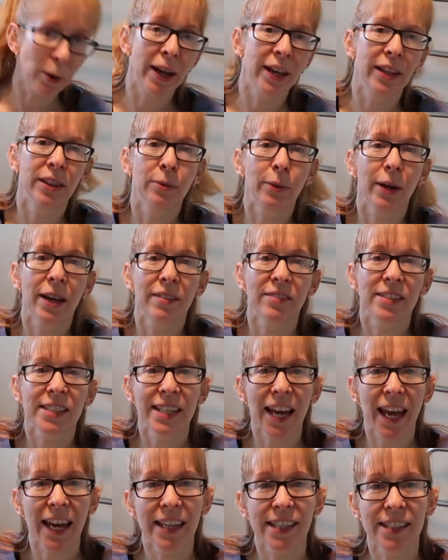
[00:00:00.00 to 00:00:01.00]
way in the way of
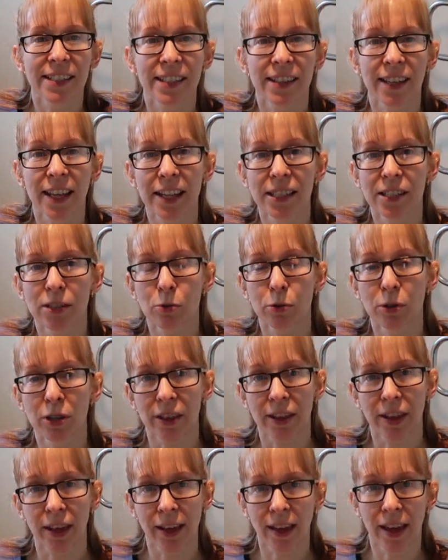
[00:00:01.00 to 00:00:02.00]
stains and that sort
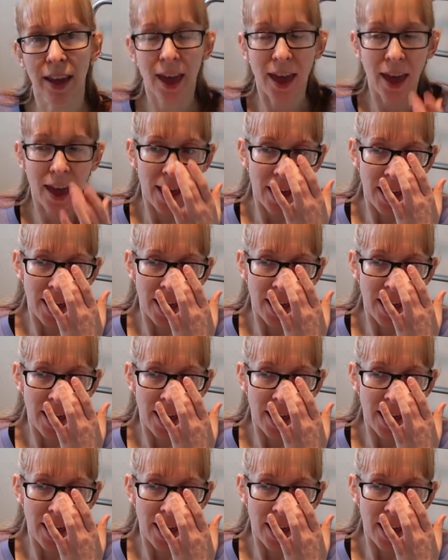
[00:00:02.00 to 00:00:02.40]
of thing.